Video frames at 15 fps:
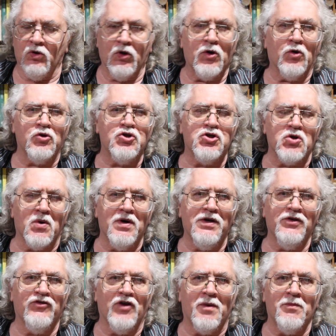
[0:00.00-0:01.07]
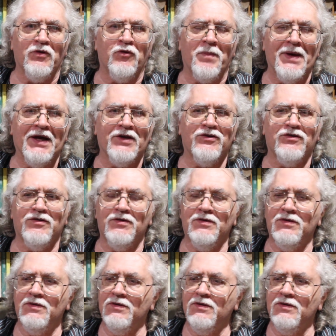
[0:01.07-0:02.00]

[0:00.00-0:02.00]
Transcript: a little short in some respects.